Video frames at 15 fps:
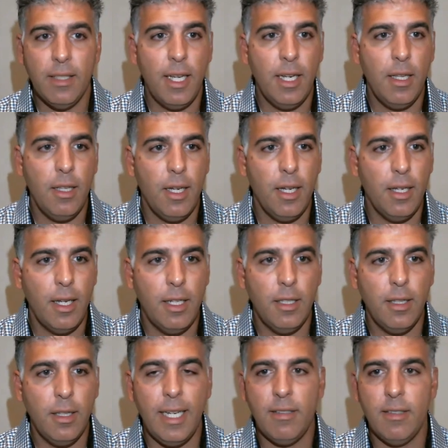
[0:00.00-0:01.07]
guess any
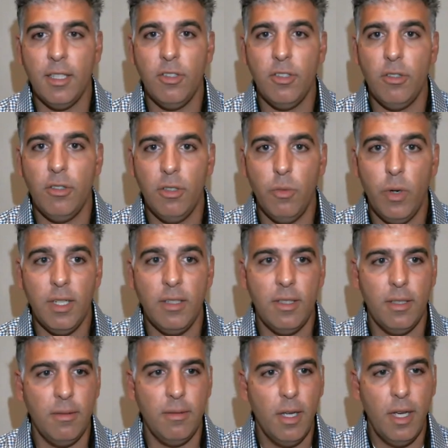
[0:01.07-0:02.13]
last things you want
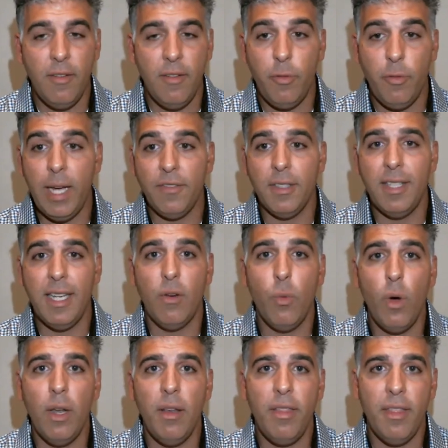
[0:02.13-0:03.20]
us to, if we have to
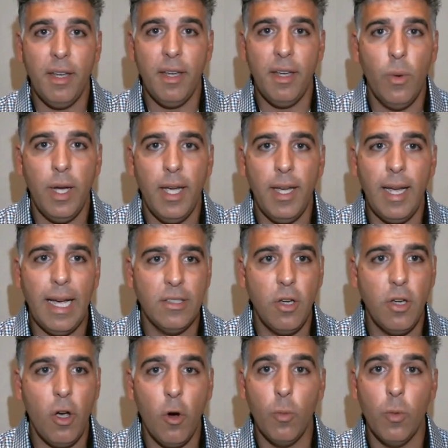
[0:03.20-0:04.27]
take one thing away
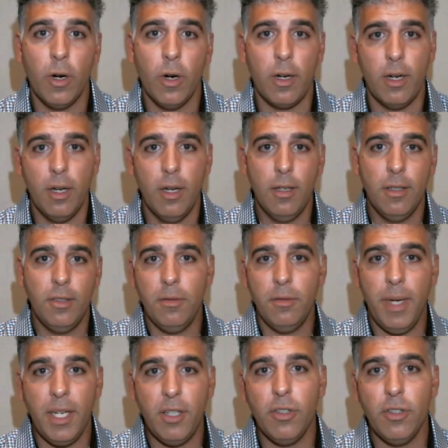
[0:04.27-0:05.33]
as homework
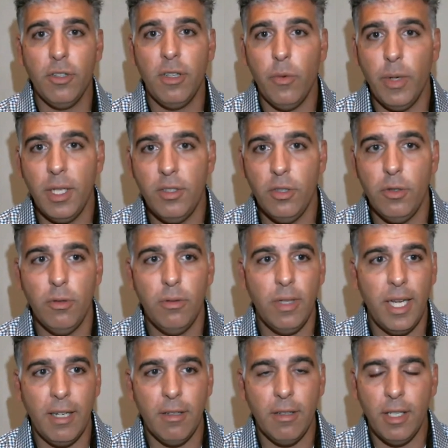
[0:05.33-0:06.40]
to make sure that we do,
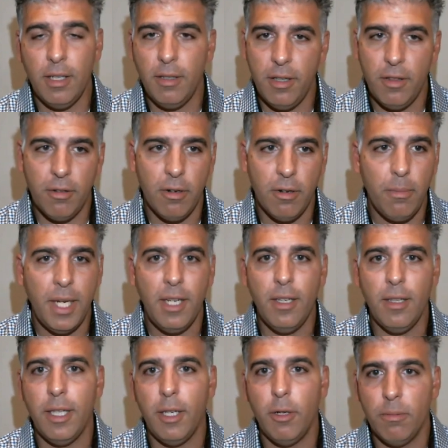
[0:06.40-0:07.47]
like either
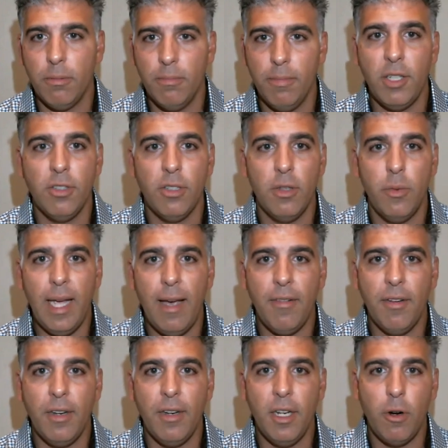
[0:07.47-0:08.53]
immediately or make sure that we
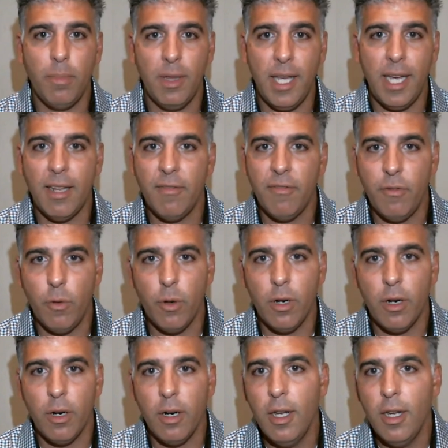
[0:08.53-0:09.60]
have it in our plan
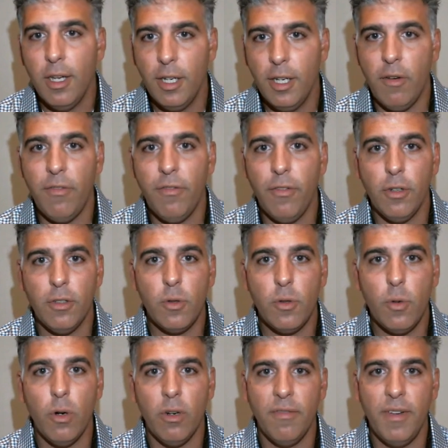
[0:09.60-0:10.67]
for first
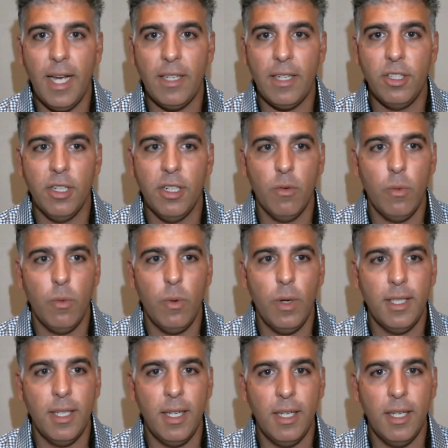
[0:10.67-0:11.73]
quarter of next year,
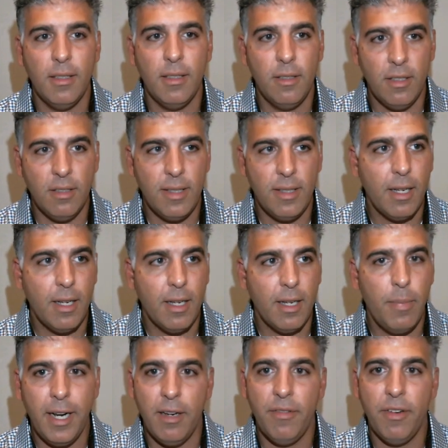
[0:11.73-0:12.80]
what to stay
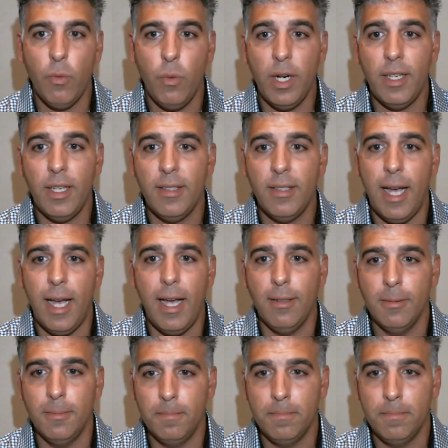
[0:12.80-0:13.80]
competitive here, what is that?